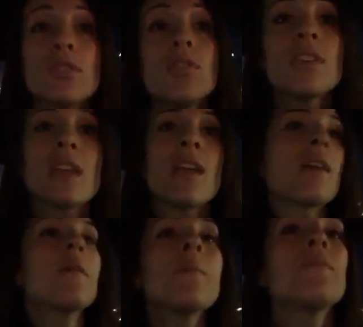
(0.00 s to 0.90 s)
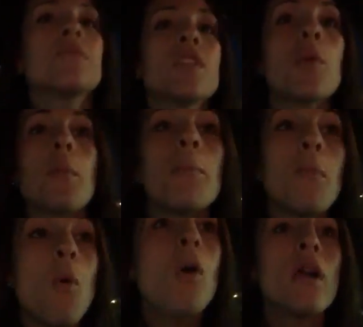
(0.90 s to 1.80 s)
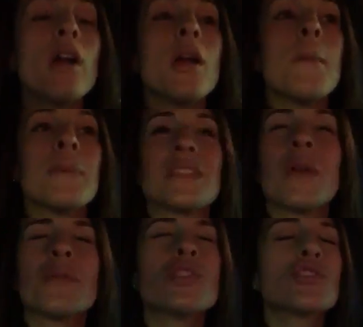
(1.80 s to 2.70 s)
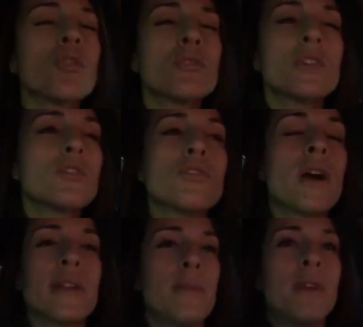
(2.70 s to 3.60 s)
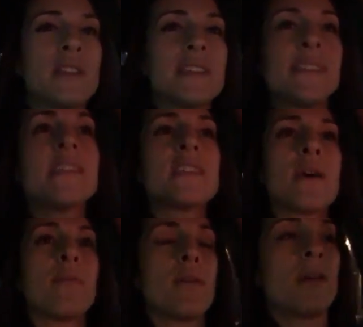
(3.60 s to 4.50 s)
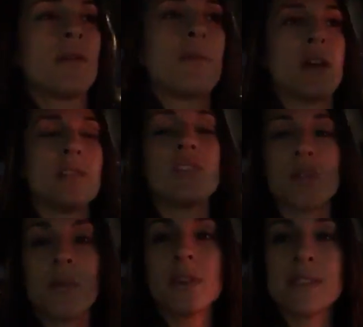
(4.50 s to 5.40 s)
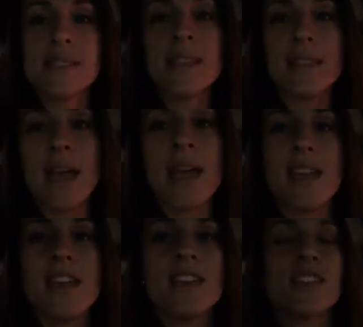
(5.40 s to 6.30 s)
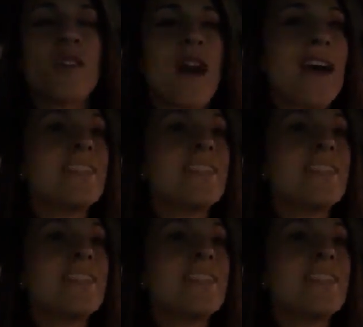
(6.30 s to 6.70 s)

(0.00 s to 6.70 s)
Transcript: looking, there were more, but they were so little I could barely see them, but until they were in the sunlight. So I